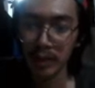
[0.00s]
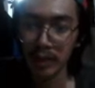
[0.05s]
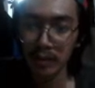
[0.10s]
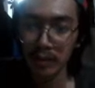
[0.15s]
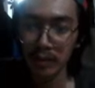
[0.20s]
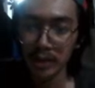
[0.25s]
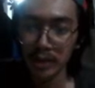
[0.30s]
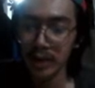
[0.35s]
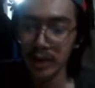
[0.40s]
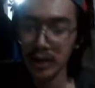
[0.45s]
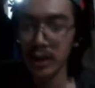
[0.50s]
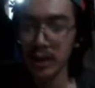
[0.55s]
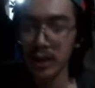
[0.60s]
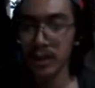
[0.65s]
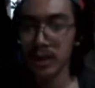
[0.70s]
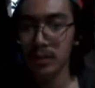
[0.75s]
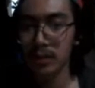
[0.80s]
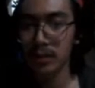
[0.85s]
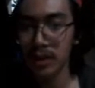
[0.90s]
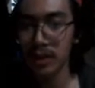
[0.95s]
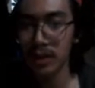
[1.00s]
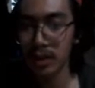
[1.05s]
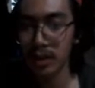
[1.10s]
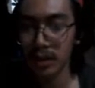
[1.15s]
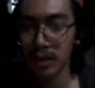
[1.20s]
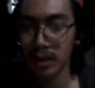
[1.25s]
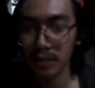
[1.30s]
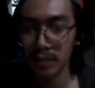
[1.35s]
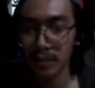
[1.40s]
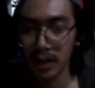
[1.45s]
which is the next bit.
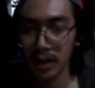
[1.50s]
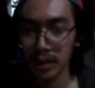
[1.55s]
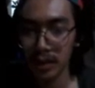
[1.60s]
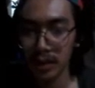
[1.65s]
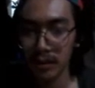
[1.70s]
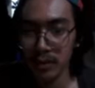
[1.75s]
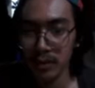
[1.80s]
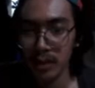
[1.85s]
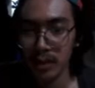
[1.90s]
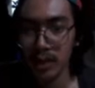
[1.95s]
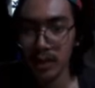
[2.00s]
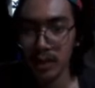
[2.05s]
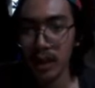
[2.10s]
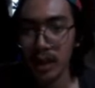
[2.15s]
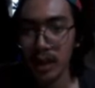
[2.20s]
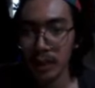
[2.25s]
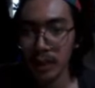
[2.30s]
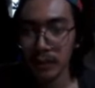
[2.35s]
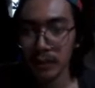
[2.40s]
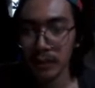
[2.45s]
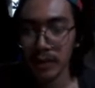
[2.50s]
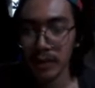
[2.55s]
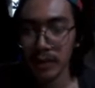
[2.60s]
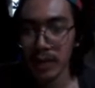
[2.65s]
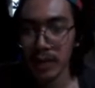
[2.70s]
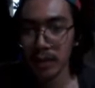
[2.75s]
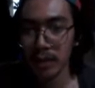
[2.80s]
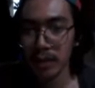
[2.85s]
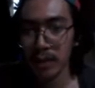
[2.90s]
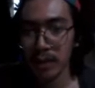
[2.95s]
And if toggle is 1, we will
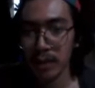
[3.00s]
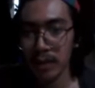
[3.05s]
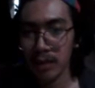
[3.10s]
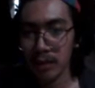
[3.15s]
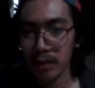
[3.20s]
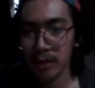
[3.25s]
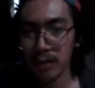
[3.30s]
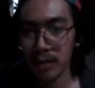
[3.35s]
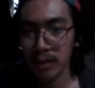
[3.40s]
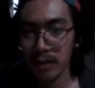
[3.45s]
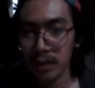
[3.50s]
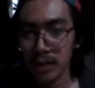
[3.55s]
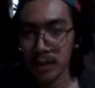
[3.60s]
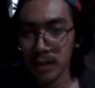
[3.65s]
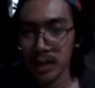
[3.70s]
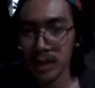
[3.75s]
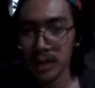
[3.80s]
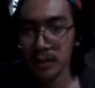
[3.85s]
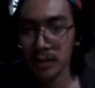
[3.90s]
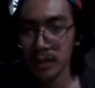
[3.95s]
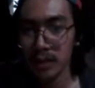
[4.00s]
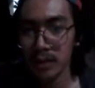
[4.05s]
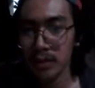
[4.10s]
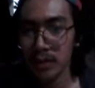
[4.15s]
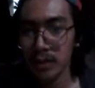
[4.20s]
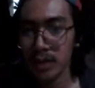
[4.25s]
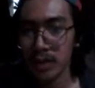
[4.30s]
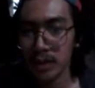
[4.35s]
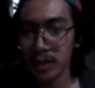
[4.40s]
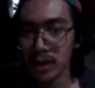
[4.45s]
take the prime of the present bit,
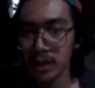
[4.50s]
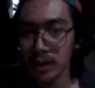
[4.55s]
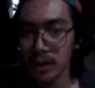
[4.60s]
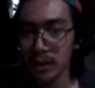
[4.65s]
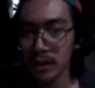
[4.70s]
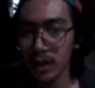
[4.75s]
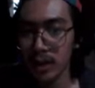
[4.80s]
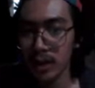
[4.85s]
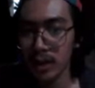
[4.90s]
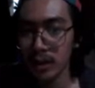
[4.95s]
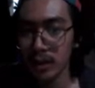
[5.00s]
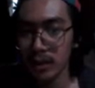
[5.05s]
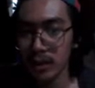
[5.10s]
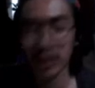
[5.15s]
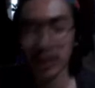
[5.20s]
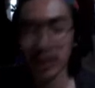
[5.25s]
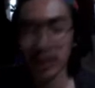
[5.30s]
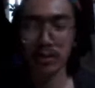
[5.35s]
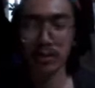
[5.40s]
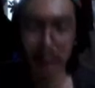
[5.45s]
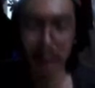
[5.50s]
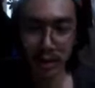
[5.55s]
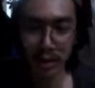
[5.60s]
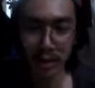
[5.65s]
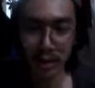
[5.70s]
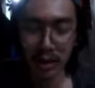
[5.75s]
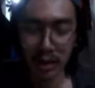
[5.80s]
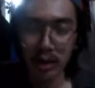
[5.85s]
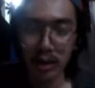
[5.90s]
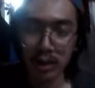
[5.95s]
which is Qn, which is 1,